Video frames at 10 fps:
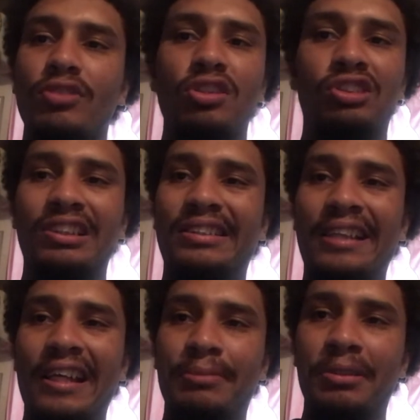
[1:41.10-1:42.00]
Just
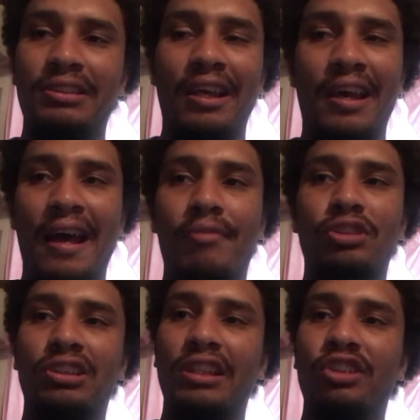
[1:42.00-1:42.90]
text me and say, hey, I was
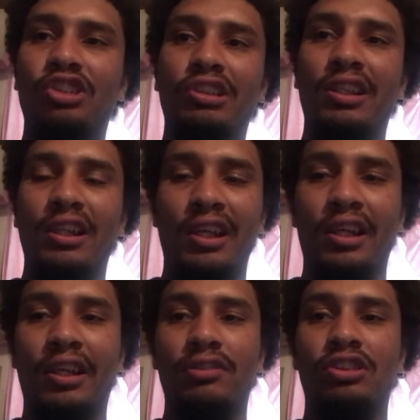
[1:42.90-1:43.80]
just interested
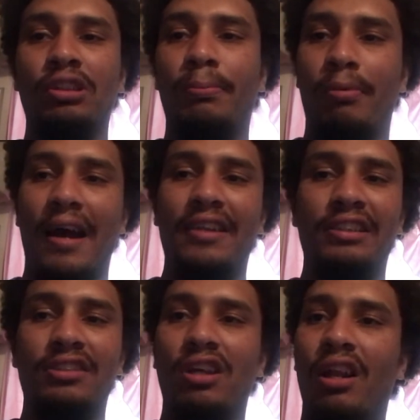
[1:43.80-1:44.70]
in Tryp rides.
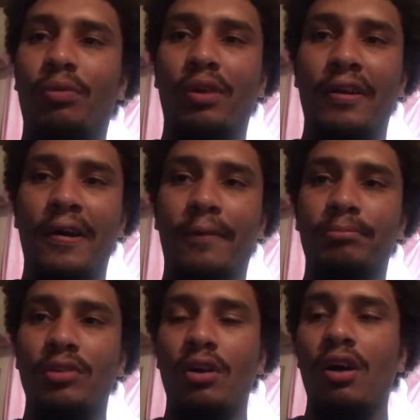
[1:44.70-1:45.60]
That's all I want to know.
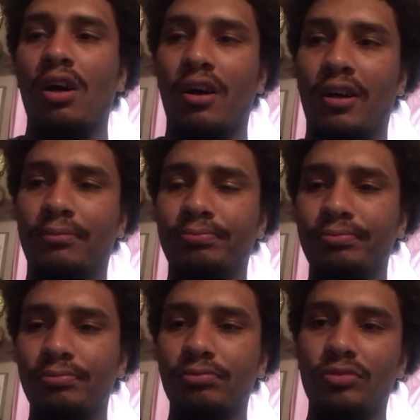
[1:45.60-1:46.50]
Um,
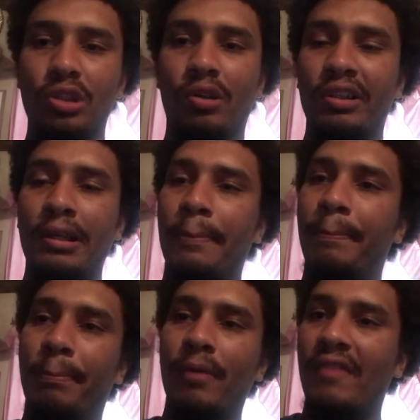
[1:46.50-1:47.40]
you don't need to
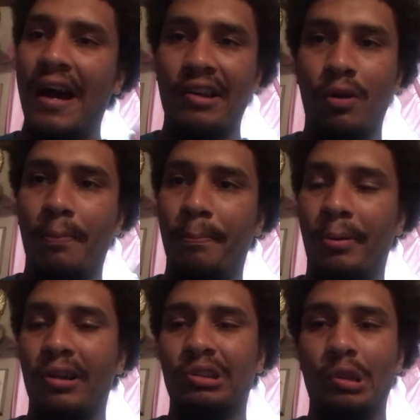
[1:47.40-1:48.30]
provide no
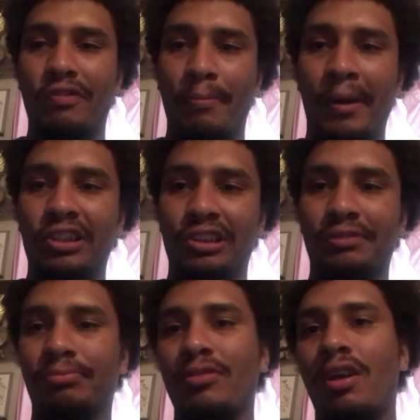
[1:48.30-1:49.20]
personal information.
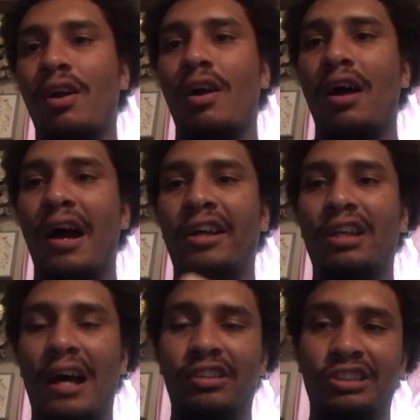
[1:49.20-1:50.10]
I,
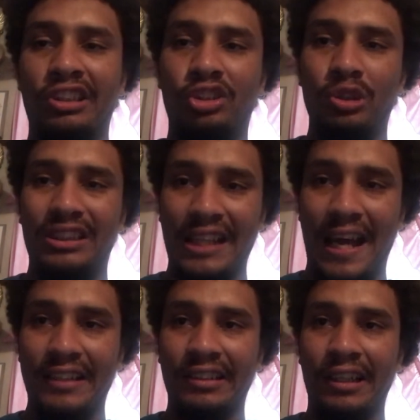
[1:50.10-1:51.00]
will just get you
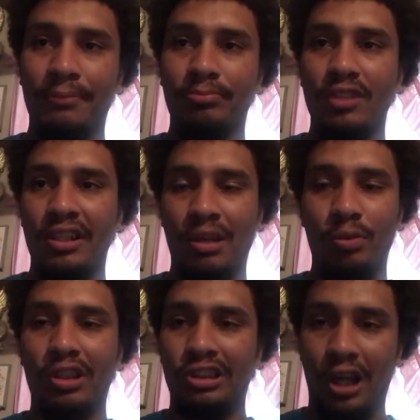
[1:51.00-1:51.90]
signed up and then we
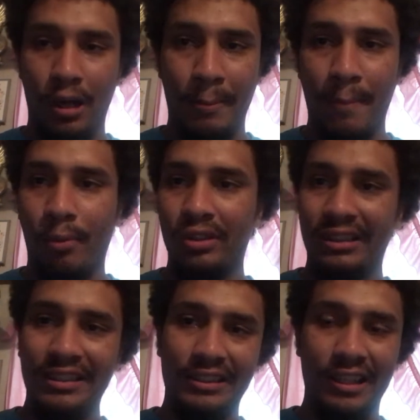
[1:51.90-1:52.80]
could talk about more
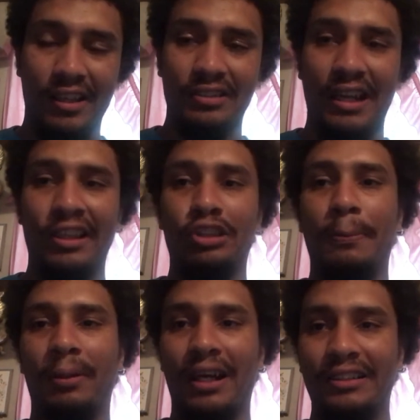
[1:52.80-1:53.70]
details. I'll get you
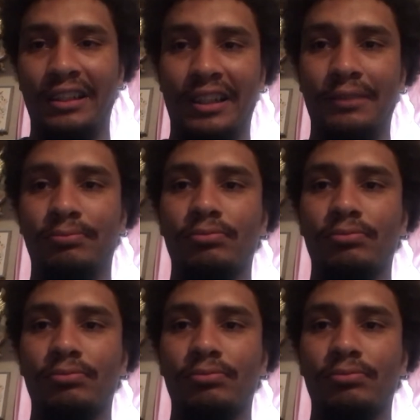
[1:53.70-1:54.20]
plugged in